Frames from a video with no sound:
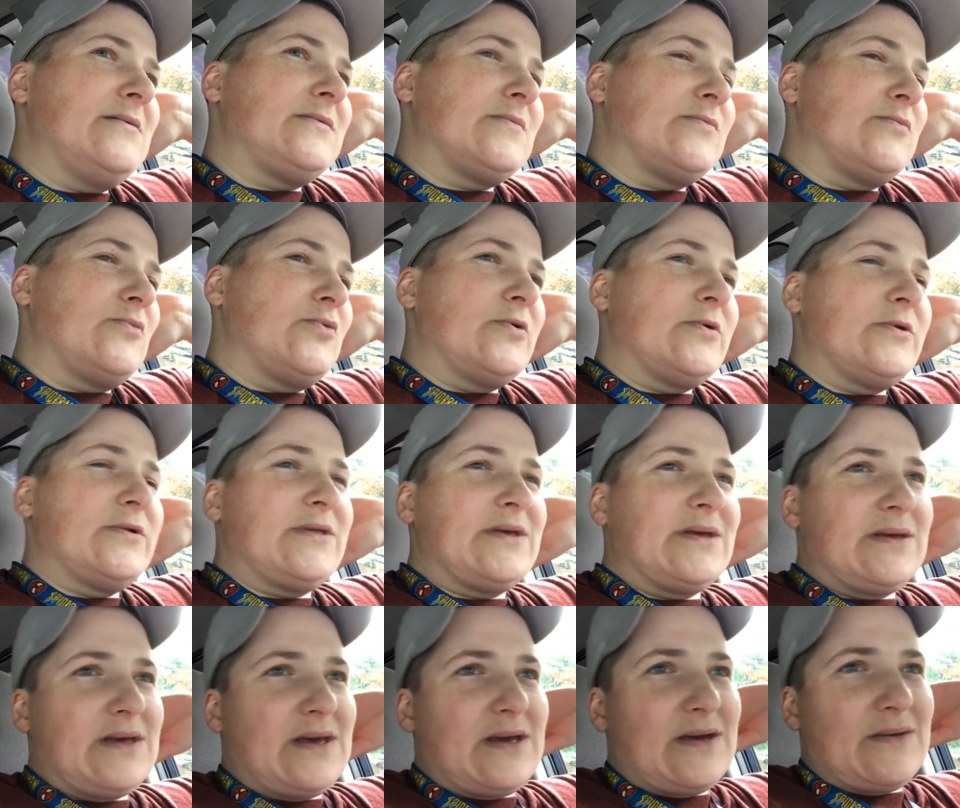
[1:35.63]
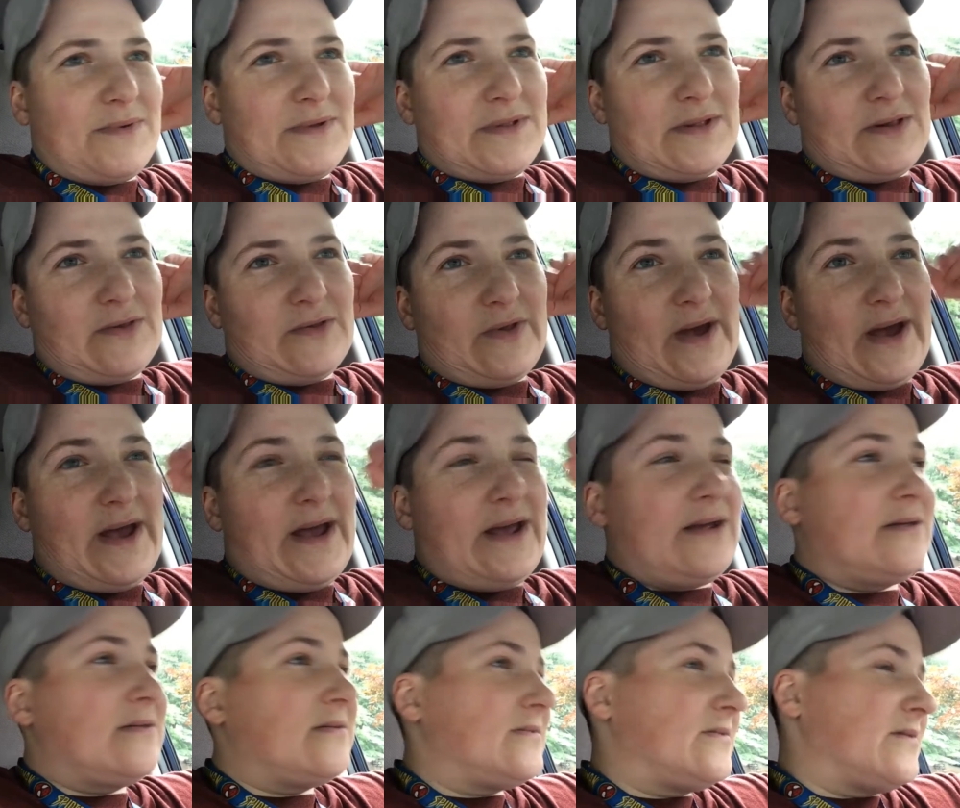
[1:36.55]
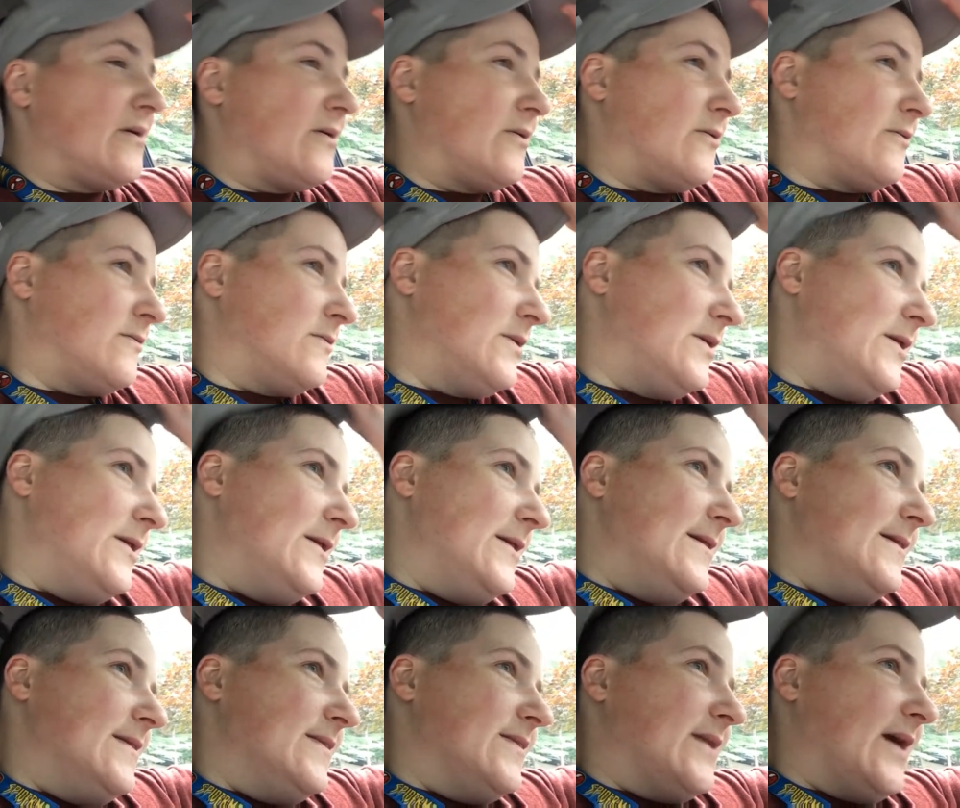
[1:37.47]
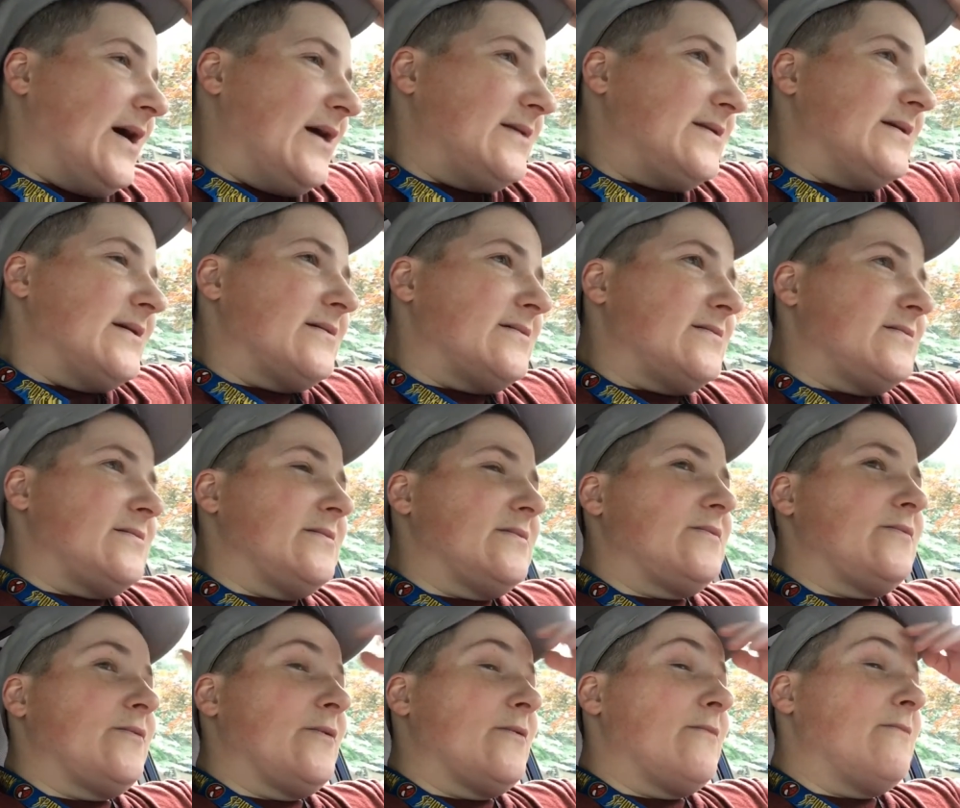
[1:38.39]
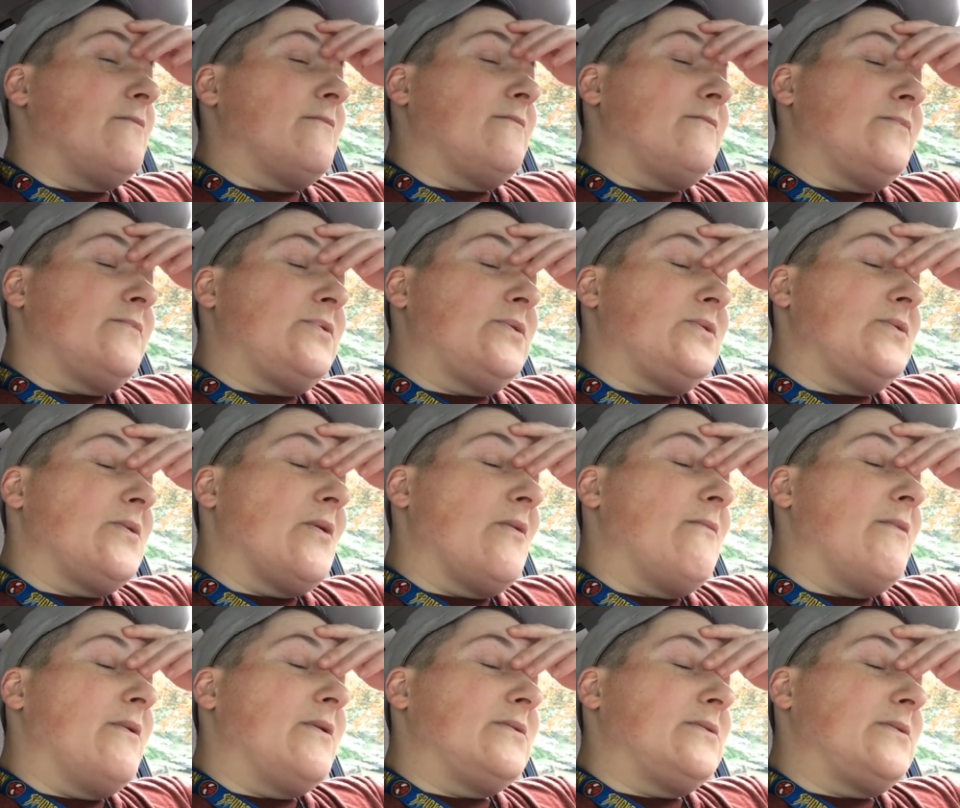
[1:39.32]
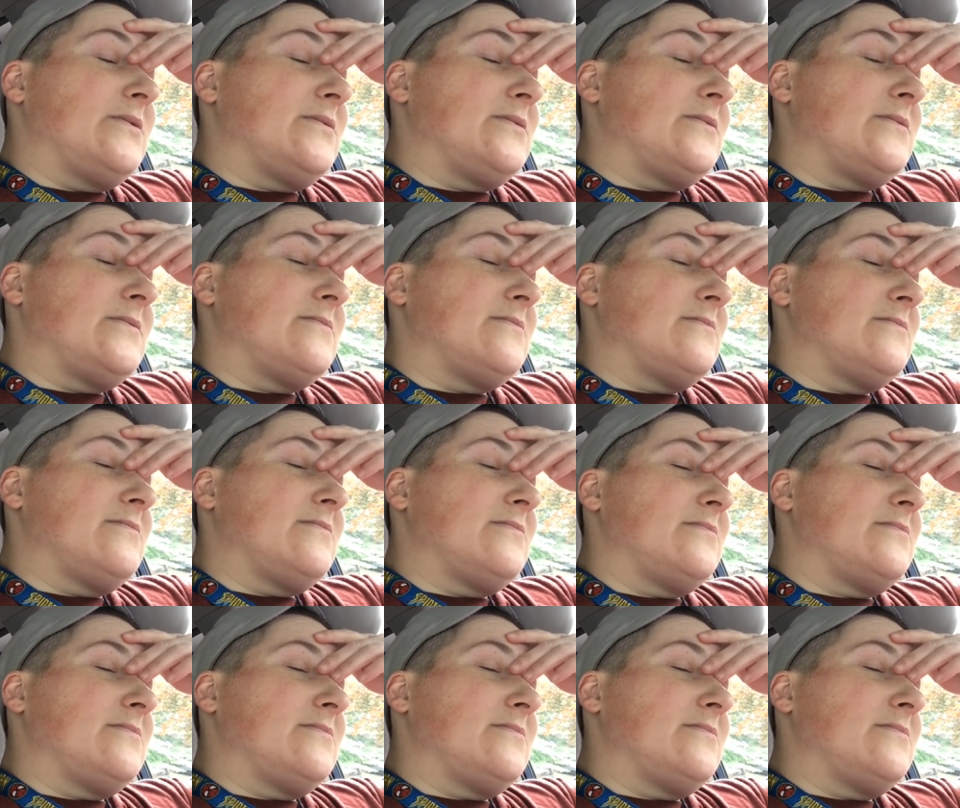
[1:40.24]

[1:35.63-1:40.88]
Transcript: It's more the hip and the legs, so I think it's just from so much,